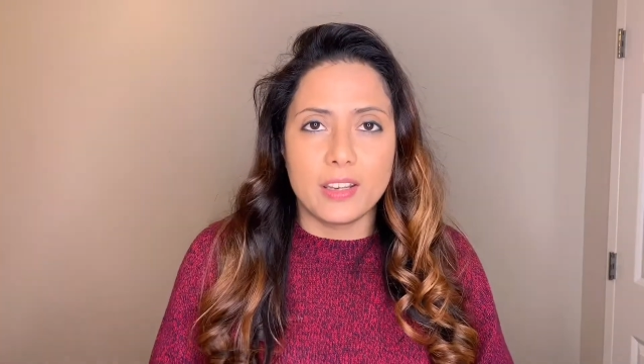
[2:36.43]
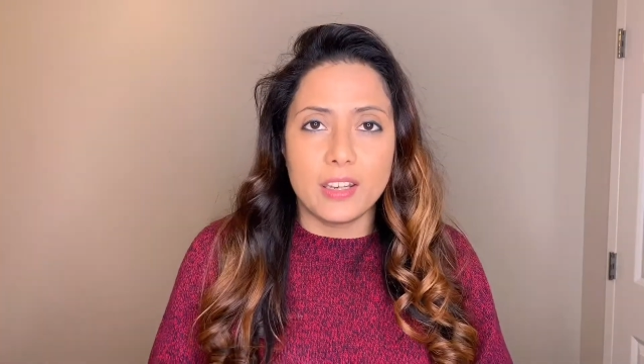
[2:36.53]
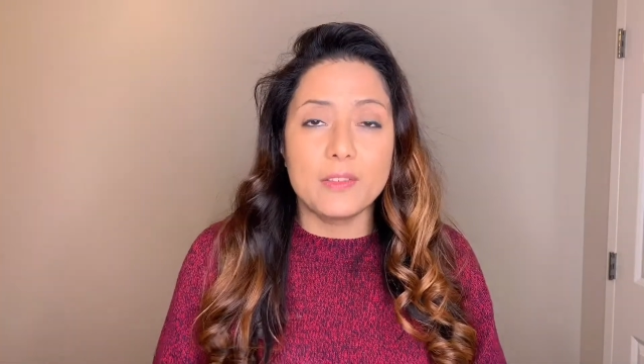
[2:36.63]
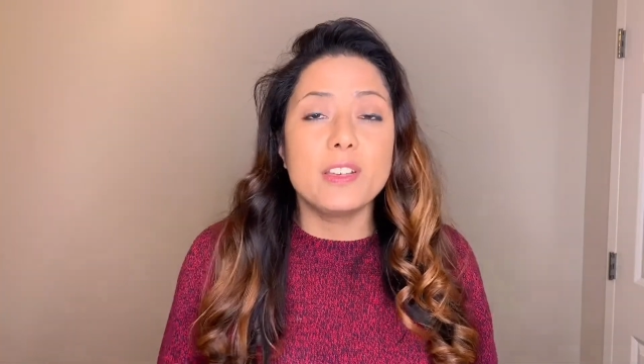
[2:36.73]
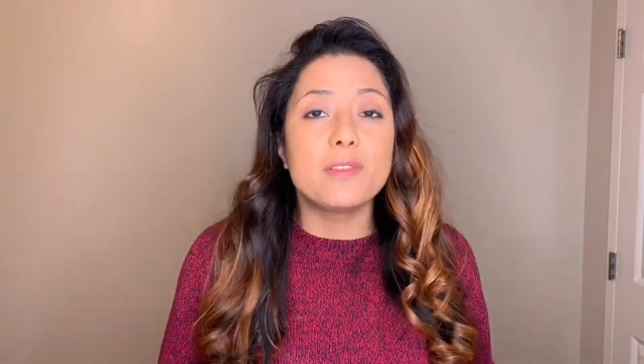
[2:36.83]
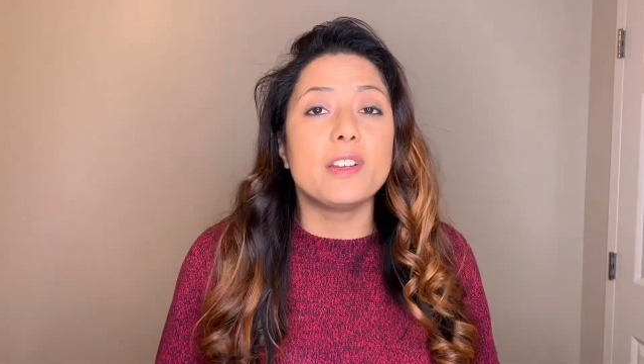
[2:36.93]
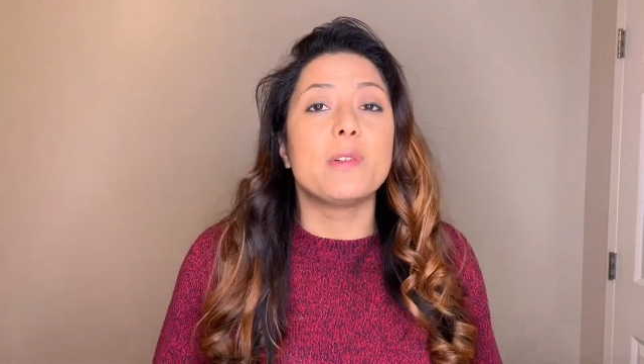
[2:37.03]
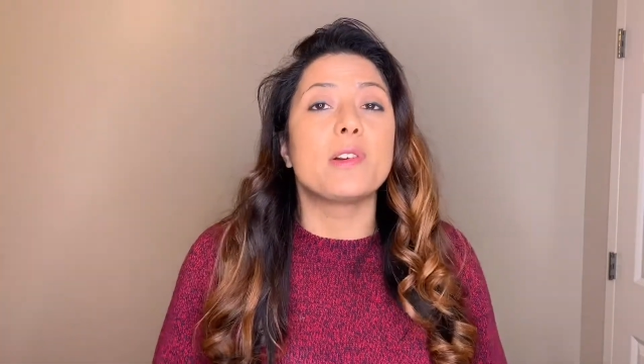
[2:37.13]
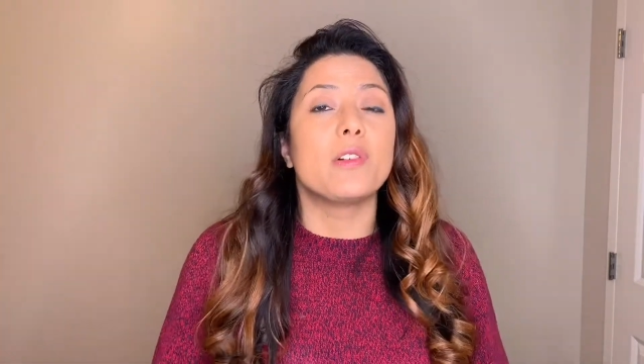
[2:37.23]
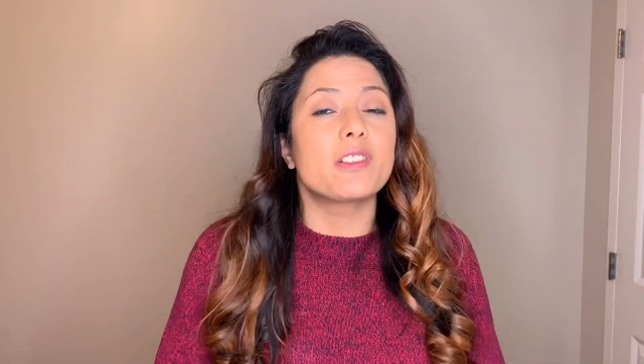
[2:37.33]
Even if they
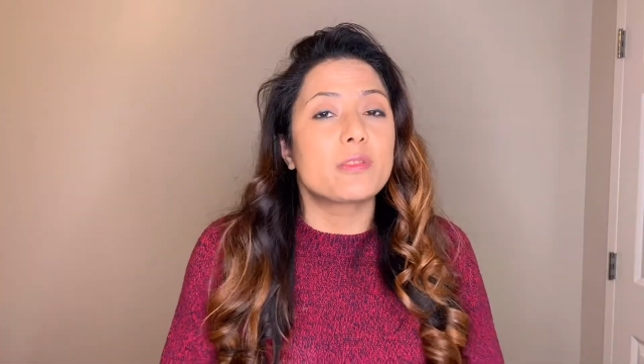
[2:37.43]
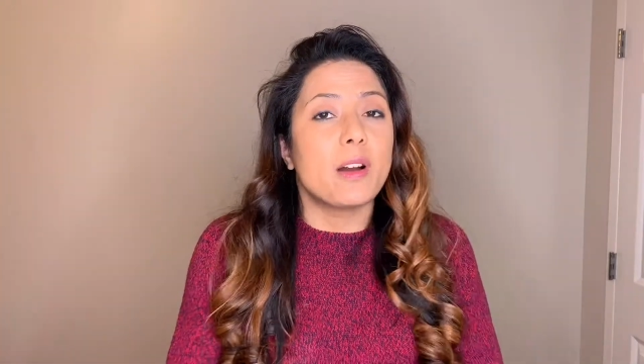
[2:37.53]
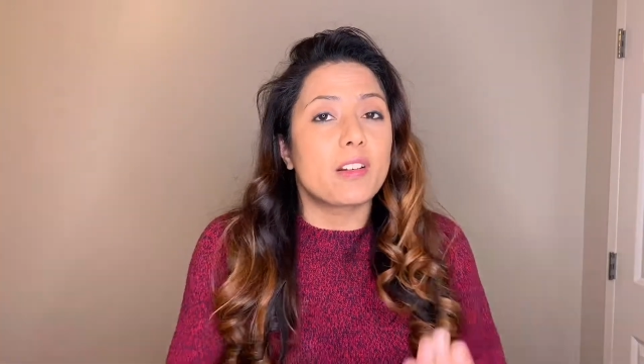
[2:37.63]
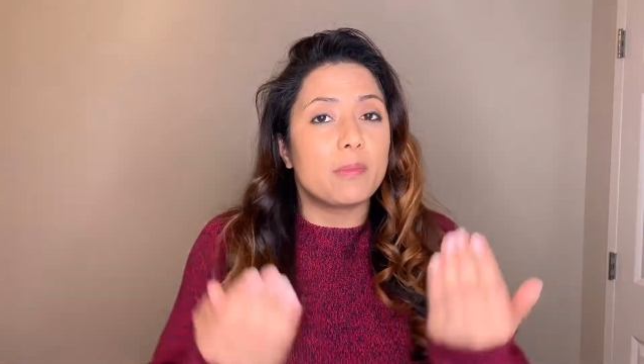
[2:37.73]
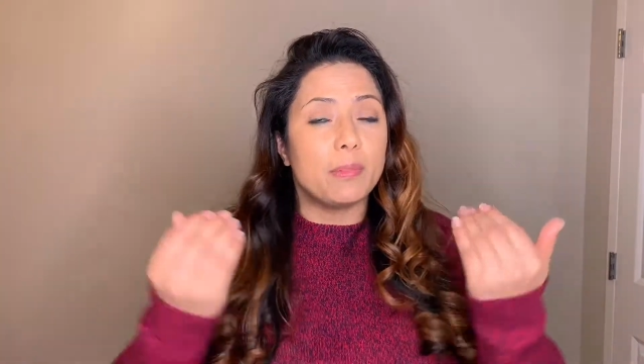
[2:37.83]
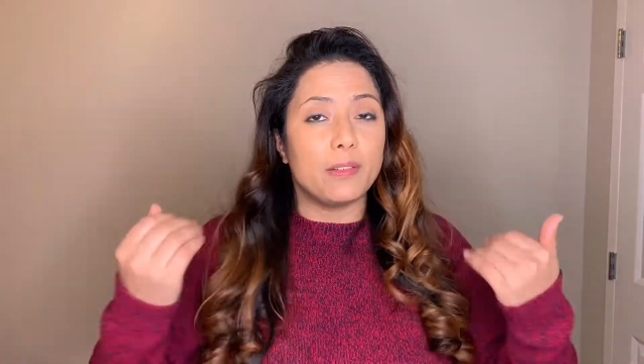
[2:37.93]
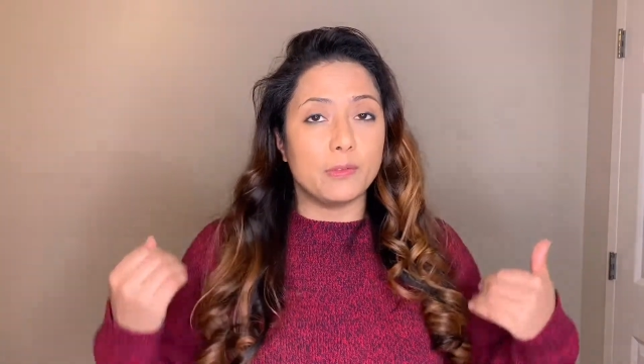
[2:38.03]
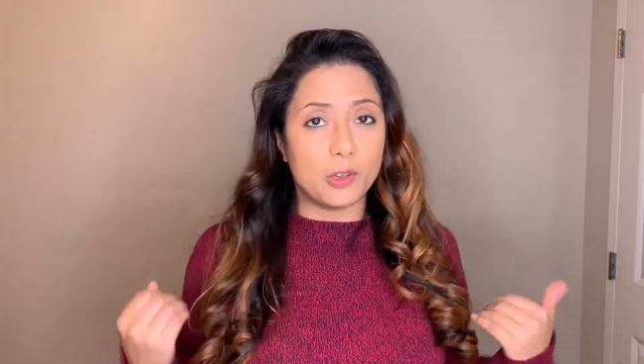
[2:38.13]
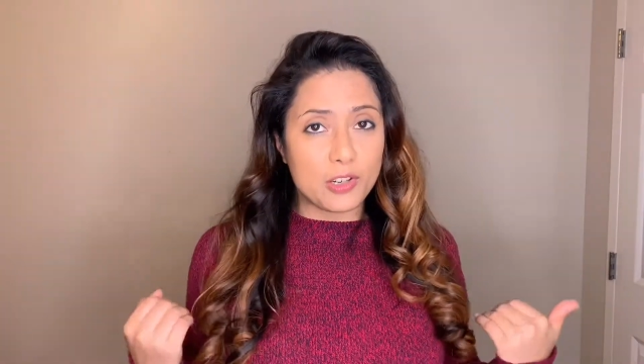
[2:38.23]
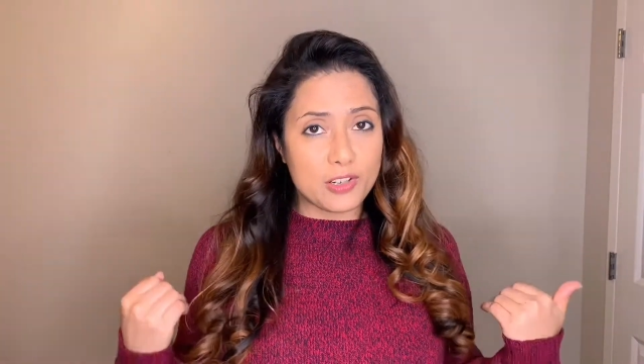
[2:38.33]
were not smarter
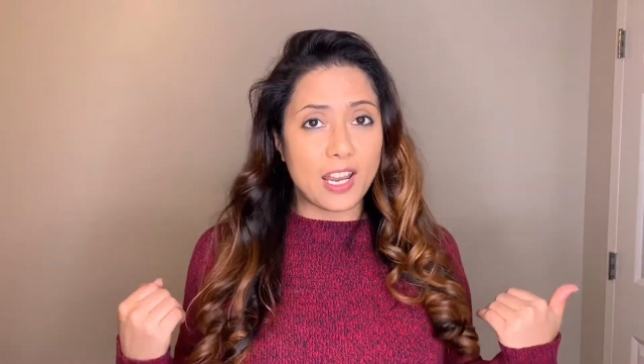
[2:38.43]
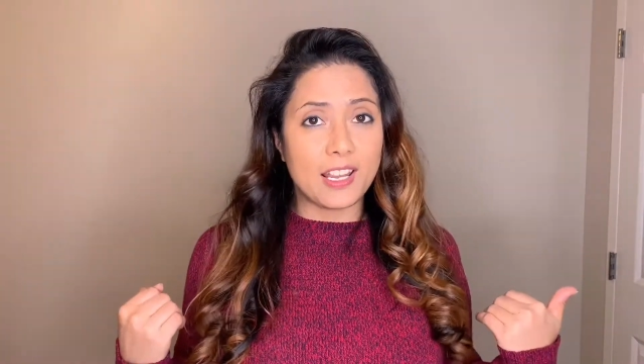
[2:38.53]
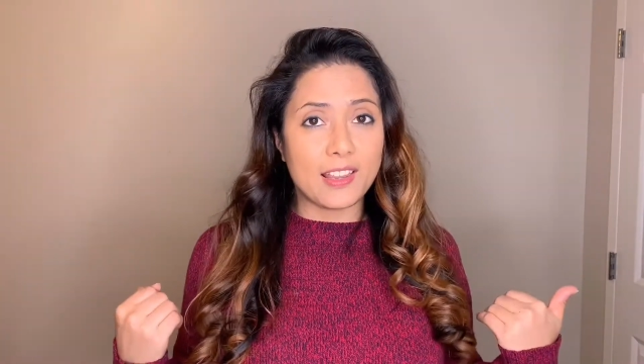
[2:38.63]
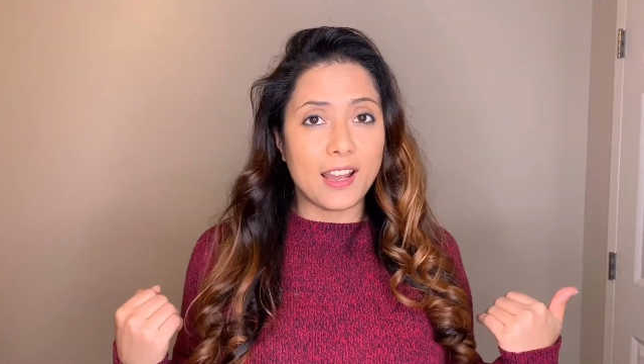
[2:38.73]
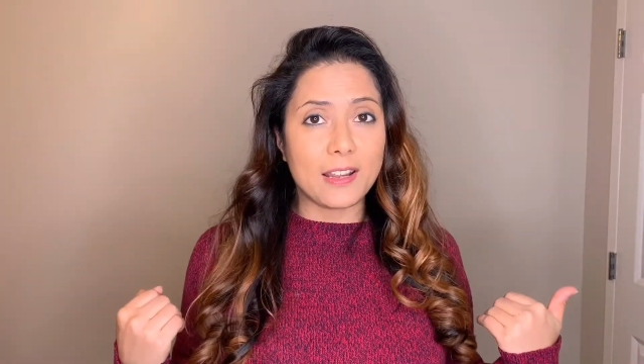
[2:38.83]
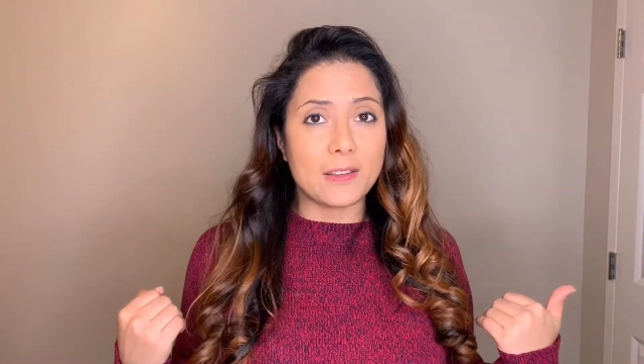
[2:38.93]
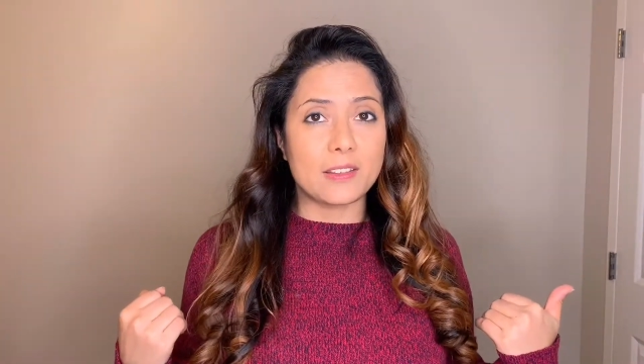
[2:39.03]
before trying that,